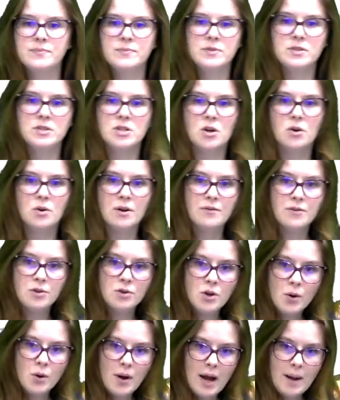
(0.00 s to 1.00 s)
So if you
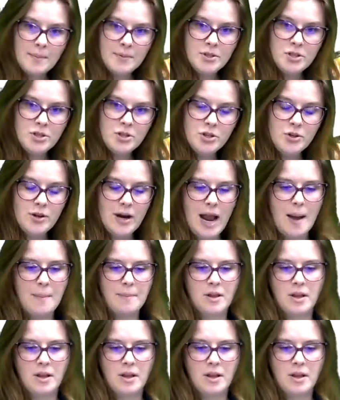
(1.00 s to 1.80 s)
go up to your app